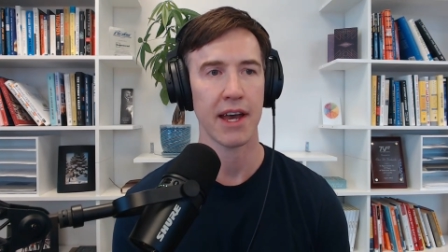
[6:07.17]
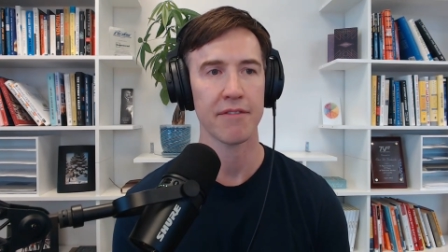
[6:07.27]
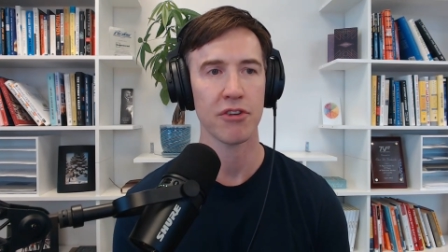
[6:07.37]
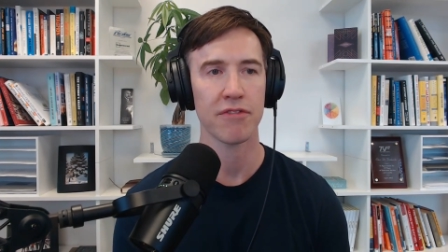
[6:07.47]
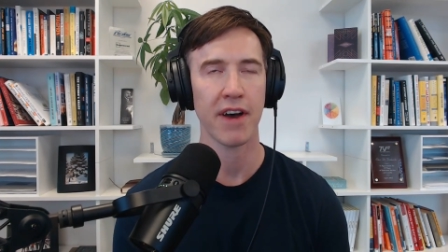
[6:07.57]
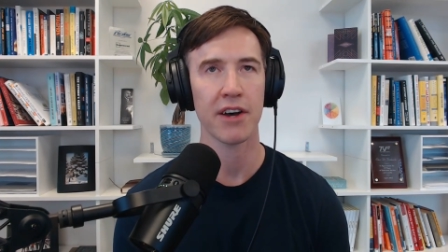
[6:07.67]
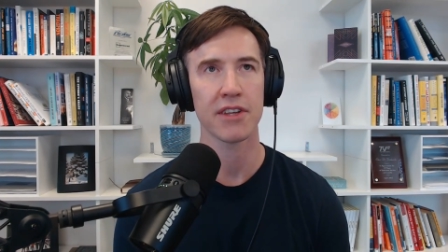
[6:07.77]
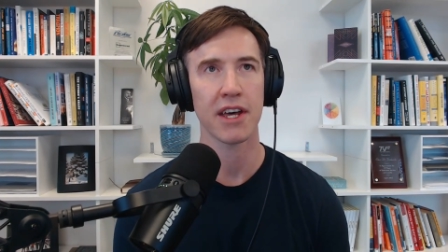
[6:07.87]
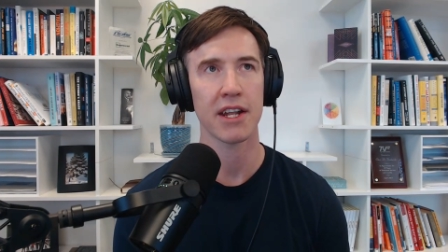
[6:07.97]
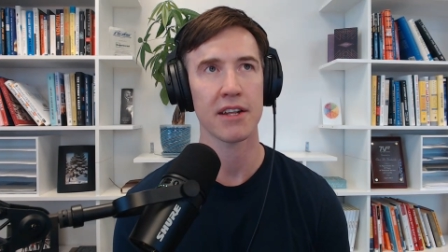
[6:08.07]
Have you
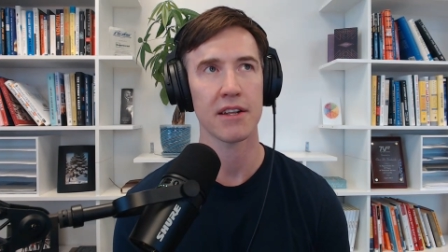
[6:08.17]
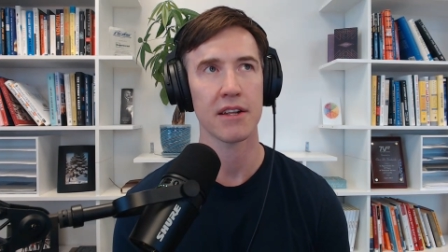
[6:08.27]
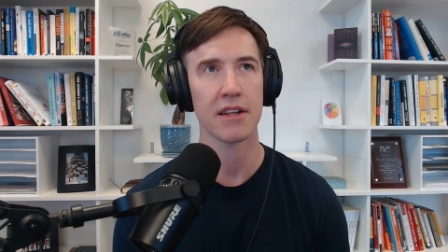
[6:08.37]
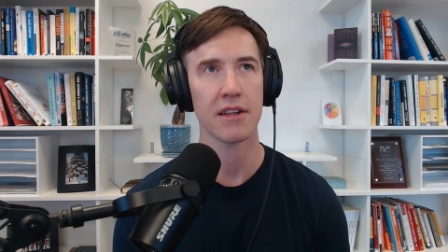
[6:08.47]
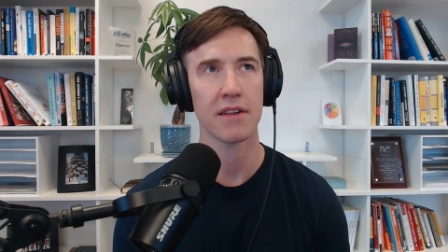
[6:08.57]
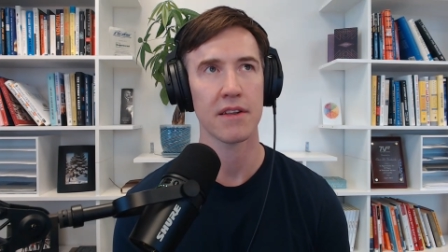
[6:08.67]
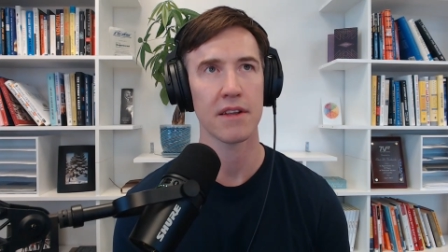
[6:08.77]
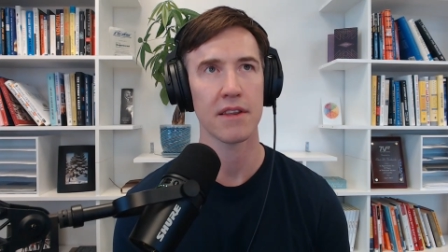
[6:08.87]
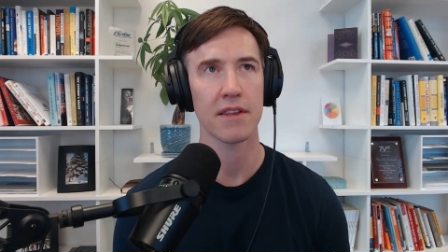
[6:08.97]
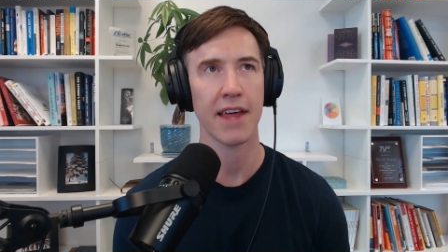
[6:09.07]
found that
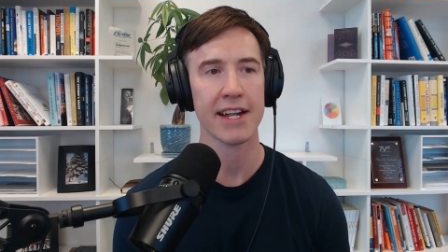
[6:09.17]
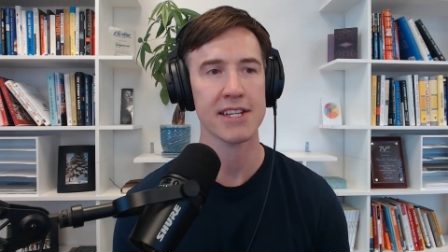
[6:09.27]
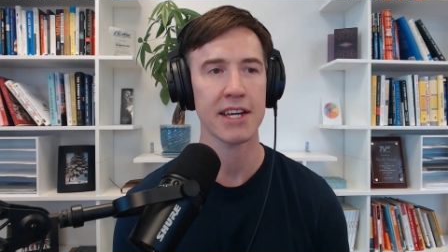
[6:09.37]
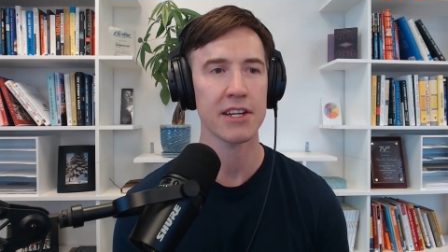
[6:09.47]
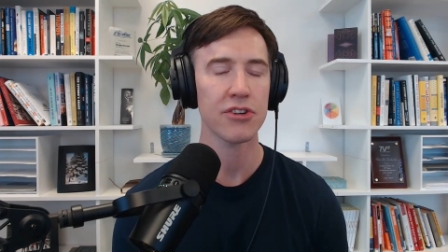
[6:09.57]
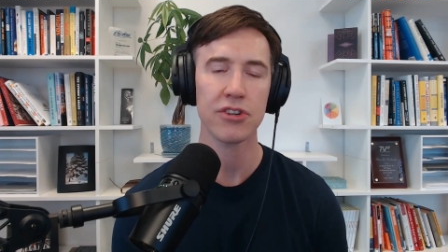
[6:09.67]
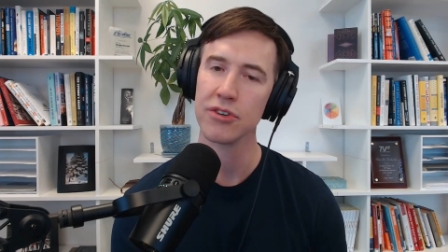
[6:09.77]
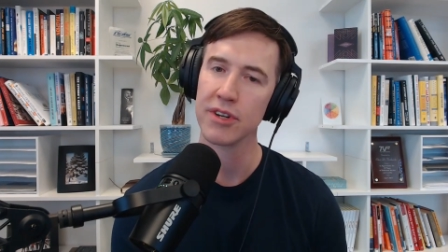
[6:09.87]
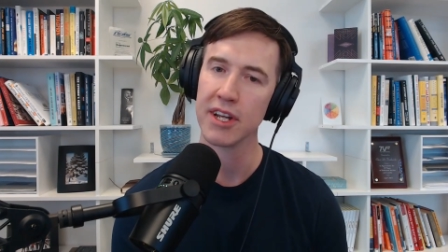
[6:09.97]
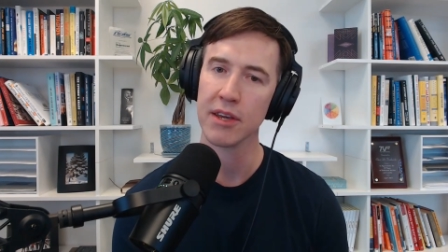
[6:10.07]
that's hindered
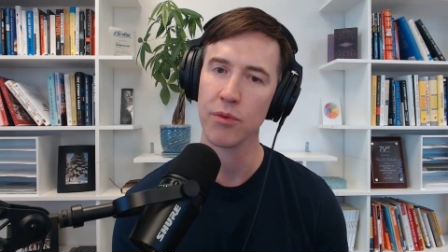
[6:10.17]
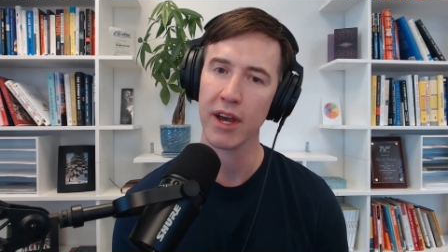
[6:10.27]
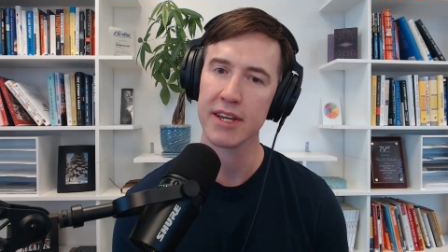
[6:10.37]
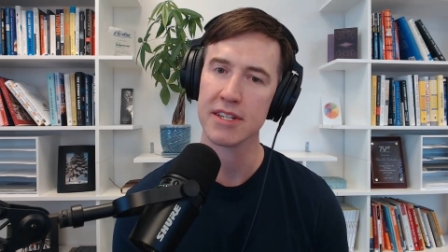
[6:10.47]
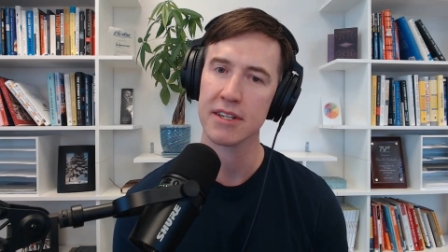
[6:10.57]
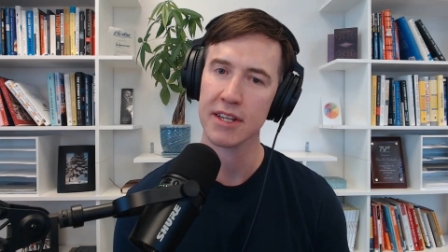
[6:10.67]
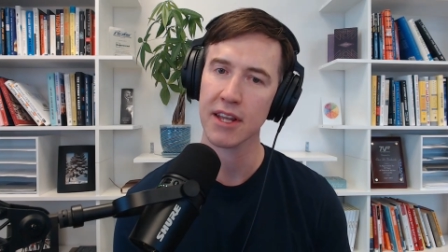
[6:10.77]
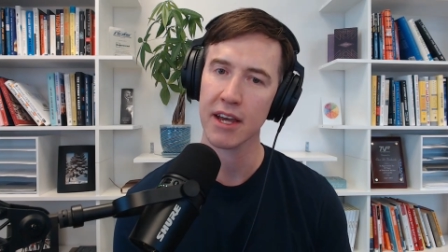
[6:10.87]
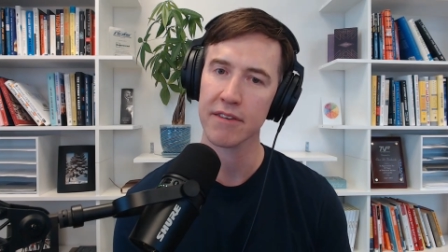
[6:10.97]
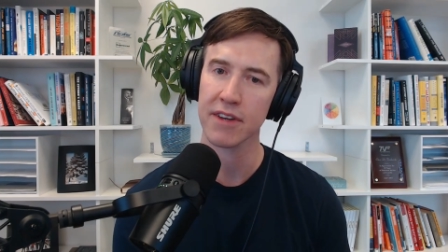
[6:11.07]
you in any ways
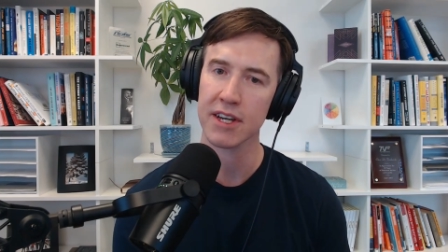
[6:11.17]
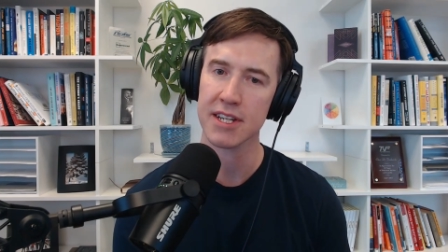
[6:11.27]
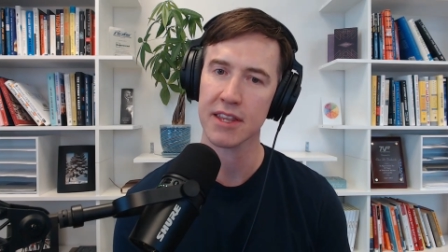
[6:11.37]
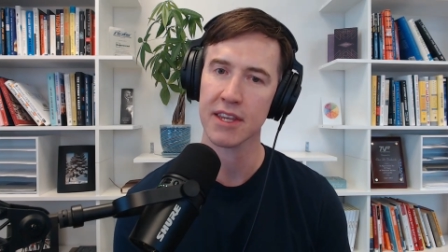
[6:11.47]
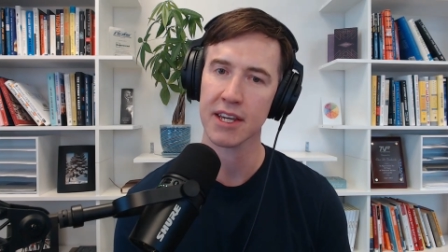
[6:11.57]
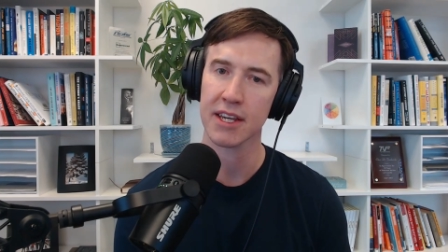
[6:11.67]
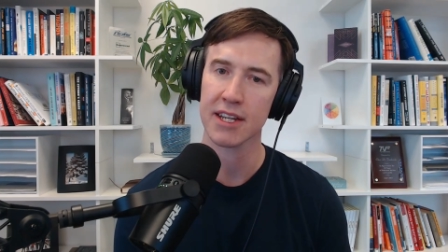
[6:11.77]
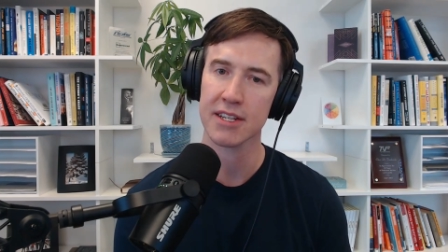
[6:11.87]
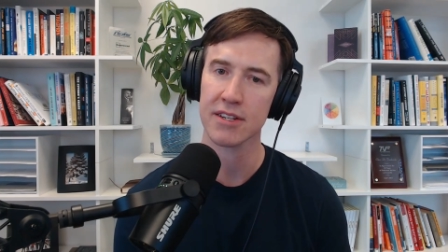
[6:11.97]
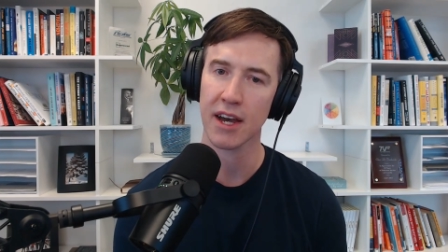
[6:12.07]
in life? Because I think
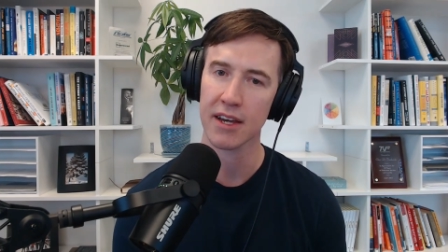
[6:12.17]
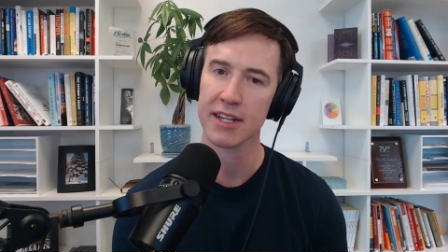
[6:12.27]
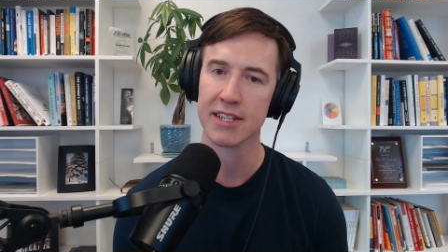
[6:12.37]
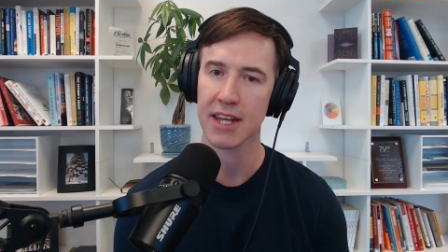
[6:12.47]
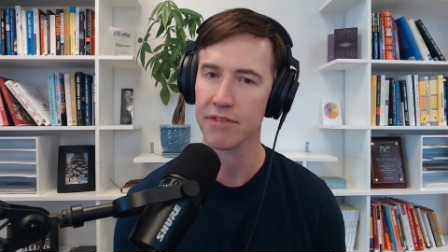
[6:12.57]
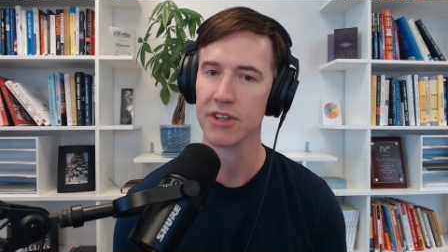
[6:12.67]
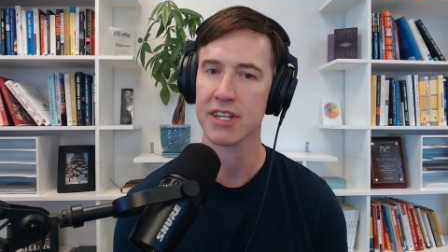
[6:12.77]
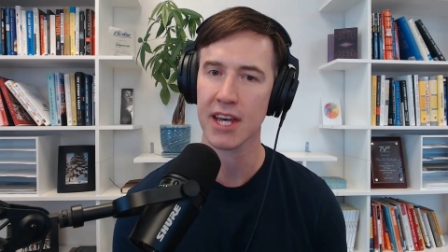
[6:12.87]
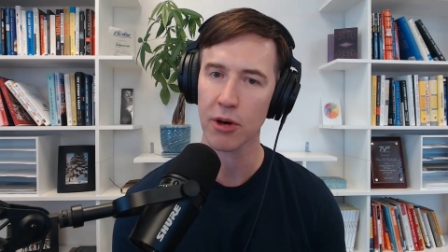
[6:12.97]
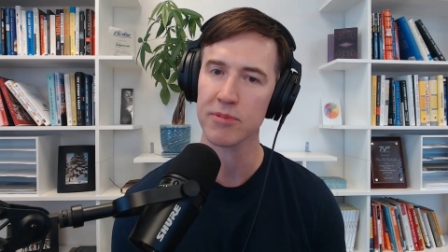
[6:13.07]
it definitely
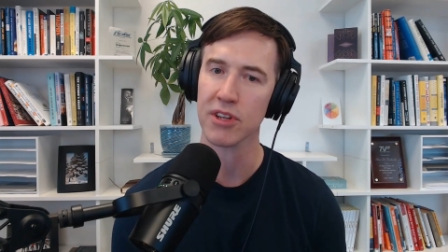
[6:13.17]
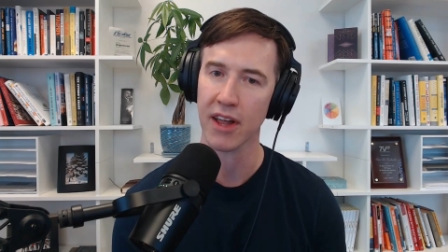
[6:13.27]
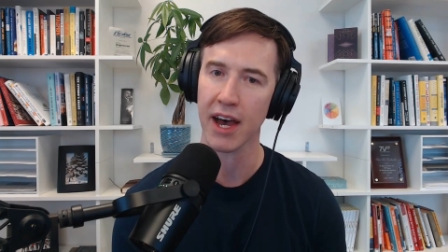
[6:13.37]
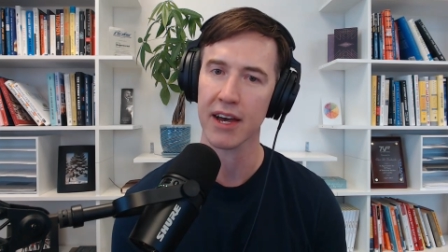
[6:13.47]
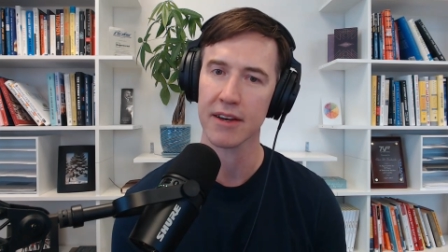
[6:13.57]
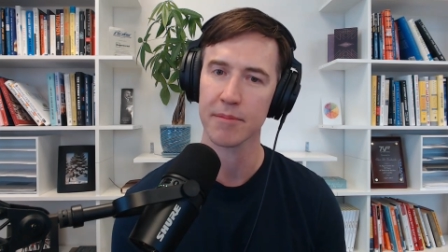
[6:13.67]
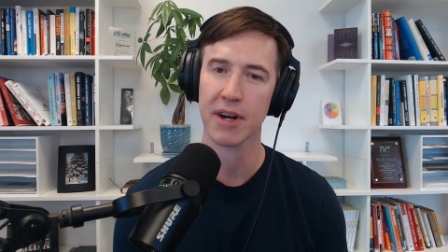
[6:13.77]
has helped a lot.